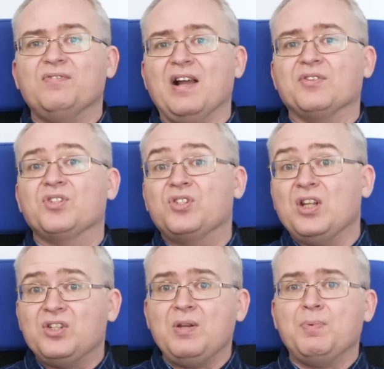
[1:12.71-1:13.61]
around
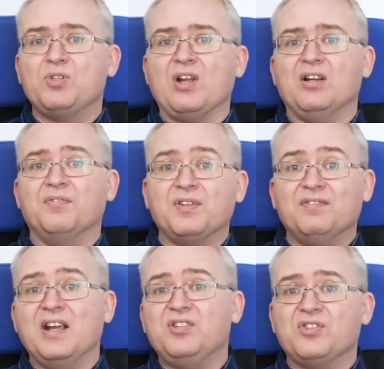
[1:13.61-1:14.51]
sixty percent of the
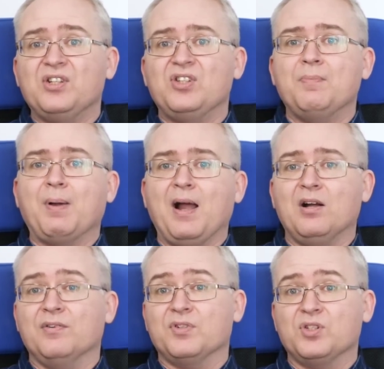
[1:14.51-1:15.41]
ray tracing
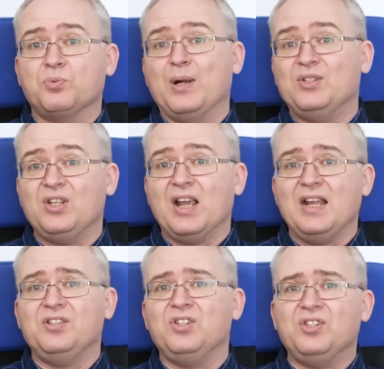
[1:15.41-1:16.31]
power of the twenty
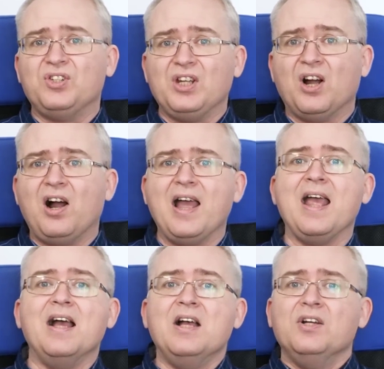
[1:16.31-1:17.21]
eighty T
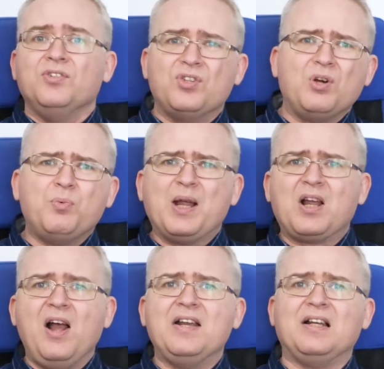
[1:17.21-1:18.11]
I, so we're
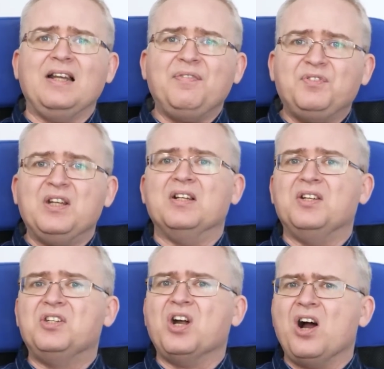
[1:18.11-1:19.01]
kind of left in the
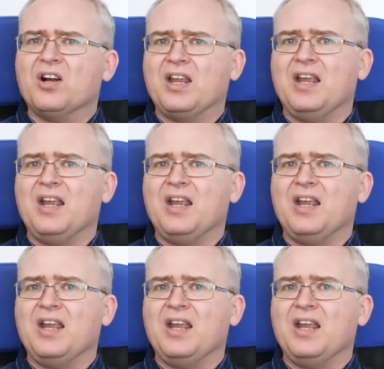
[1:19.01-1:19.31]
dark